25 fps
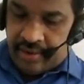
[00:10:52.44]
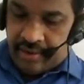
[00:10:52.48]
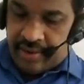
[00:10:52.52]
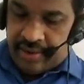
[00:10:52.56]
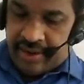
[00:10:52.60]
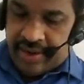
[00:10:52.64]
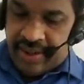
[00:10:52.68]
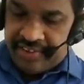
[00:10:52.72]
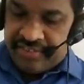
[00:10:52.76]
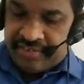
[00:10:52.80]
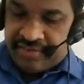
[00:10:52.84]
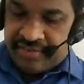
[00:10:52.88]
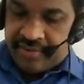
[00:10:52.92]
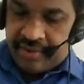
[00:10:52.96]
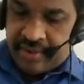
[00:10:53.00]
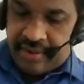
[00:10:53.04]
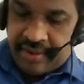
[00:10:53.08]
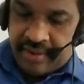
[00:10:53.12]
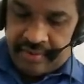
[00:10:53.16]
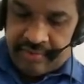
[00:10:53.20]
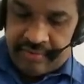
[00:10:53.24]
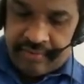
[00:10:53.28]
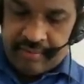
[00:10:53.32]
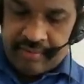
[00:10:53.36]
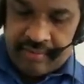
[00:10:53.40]
next
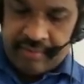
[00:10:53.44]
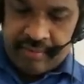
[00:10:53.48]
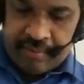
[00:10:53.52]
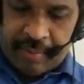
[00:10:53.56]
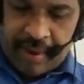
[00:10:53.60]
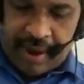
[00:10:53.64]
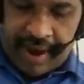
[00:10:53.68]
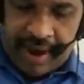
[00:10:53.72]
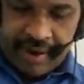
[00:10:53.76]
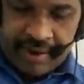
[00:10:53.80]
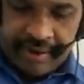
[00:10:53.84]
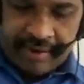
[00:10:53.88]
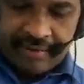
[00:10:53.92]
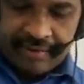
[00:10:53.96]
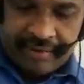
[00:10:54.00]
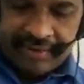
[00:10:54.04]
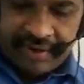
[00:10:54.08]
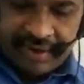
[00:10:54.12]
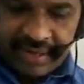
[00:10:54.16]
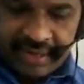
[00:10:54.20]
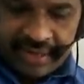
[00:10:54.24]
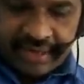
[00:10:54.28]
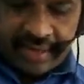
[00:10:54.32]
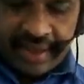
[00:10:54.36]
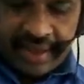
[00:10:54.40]
part
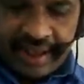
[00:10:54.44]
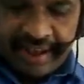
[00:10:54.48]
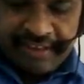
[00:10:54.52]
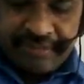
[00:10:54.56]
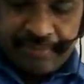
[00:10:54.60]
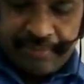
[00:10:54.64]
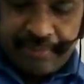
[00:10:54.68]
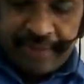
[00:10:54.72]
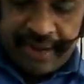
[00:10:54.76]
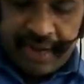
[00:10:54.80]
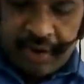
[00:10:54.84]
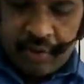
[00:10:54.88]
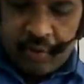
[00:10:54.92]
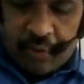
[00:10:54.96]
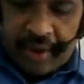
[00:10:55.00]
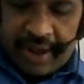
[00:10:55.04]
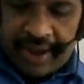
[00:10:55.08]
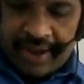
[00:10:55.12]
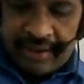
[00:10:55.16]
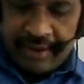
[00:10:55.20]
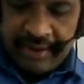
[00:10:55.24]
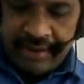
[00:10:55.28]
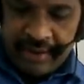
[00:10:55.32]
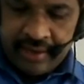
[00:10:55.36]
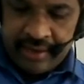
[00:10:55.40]
3, explain
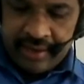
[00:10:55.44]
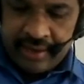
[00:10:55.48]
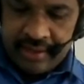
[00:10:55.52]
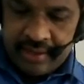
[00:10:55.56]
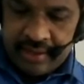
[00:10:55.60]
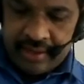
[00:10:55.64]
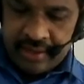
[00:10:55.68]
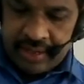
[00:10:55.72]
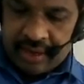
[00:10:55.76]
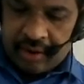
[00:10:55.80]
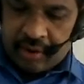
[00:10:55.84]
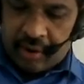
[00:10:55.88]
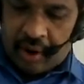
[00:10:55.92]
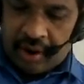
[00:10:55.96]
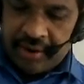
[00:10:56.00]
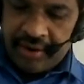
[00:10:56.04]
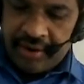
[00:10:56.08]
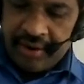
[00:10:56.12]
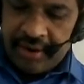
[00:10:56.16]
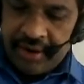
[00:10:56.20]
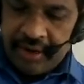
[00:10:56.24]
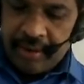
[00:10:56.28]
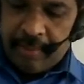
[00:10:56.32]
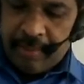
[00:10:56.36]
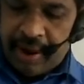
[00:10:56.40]
why the
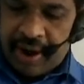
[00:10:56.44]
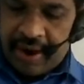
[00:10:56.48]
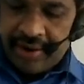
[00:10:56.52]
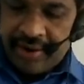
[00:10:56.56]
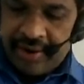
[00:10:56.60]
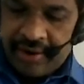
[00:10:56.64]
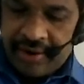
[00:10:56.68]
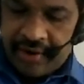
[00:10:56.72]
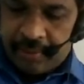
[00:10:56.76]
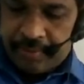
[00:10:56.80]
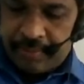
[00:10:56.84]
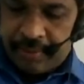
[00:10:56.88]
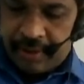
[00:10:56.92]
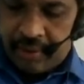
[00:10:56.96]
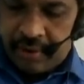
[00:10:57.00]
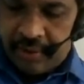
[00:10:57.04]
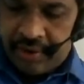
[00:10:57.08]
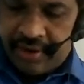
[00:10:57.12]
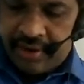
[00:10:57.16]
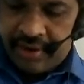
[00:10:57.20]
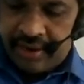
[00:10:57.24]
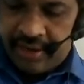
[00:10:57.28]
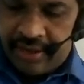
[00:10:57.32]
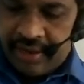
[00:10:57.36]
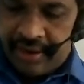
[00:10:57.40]
quantity demanded of a
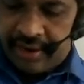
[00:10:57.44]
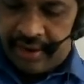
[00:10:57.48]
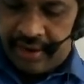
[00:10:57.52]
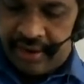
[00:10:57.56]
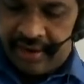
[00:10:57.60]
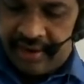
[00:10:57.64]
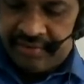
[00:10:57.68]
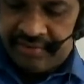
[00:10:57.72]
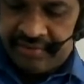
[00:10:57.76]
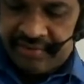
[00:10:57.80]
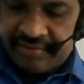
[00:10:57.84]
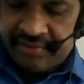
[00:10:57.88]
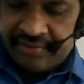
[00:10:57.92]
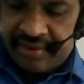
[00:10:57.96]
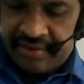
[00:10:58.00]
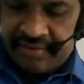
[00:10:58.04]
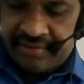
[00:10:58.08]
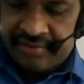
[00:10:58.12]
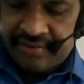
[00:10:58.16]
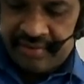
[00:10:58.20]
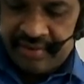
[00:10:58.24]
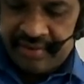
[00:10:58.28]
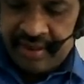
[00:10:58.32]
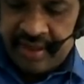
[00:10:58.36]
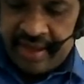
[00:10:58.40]
good
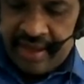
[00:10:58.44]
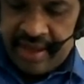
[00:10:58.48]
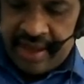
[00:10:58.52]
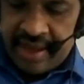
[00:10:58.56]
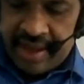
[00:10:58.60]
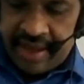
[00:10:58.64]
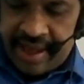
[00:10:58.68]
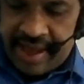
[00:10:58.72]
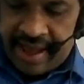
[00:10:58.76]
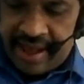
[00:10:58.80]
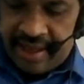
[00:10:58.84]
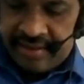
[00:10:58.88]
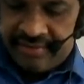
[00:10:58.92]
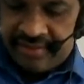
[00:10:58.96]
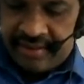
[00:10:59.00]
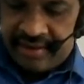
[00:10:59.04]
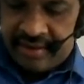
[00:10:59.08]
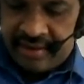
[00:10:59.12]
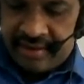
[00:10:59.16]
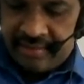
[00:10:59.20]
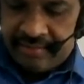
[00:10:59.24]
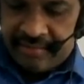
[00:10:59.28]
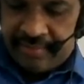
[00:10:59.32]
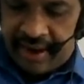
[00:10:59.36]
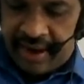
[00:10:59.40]
increases as its
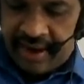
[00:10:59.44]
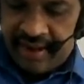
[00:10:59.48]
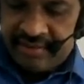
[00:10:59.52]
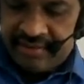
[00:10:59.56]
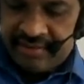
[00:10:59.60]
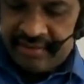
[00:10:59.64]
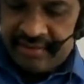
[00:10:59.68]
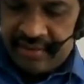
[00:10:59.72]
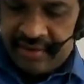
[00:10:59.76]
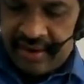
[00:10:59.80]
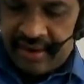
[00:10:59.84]
price